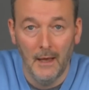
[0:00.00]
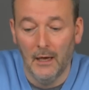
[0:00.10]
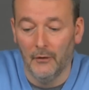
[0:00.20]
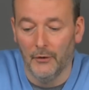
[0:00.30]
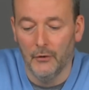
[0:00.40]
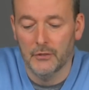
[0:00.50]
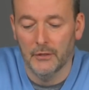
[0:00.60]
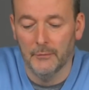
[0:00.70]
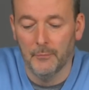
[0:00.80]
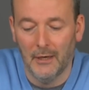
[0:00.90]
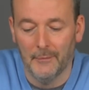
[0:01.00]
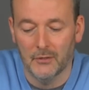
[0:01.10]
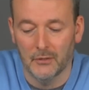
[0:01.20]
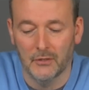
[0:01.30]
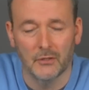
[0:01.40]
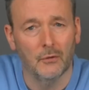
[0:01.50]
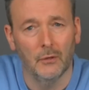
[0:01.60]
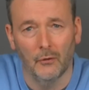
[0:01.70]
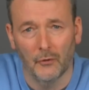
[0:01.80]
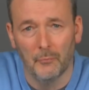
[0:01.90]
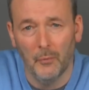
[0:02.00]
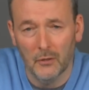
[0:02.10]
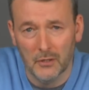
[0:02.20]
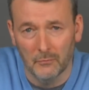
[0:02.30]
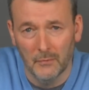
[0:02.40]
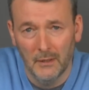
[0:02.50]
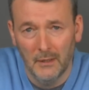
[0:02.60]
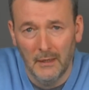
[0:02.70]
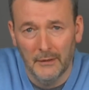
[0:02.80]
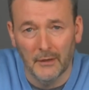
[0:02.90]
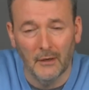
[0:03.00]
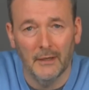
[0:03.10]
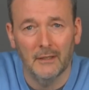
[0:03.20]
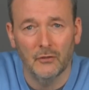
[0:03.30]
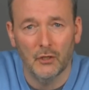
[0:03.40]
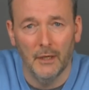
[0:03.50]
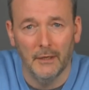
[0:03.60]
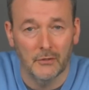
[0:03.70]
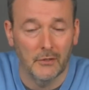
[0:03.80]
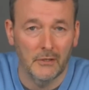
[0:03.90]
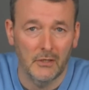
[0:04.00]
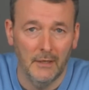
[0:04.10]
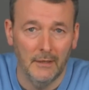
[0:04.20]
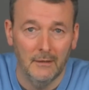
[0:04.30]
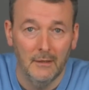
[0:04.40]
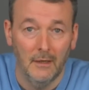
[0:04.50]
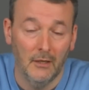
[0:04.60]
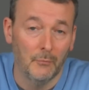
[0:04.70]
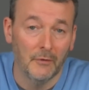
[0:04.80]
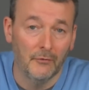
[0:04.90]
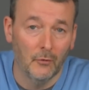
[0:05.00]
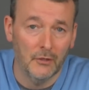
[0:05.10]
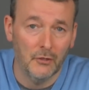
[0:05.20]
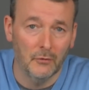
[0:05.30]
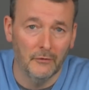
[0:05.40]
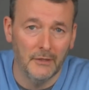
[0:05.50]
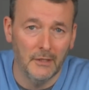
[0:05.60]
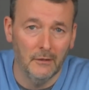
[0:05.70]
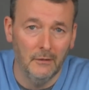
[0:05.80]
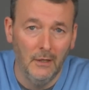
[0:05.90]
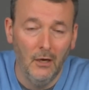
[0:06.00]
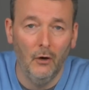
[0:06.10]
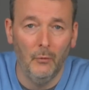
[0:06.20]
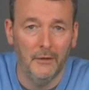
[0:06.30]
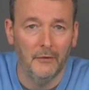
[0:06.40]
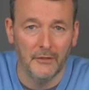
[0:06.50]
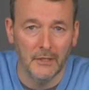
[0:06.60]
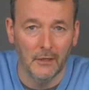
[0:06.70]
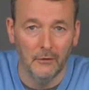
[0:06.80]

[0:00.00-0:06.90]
And those are the parameters that are along the bottom that I can change, as I say, either before I shoot the video or when the video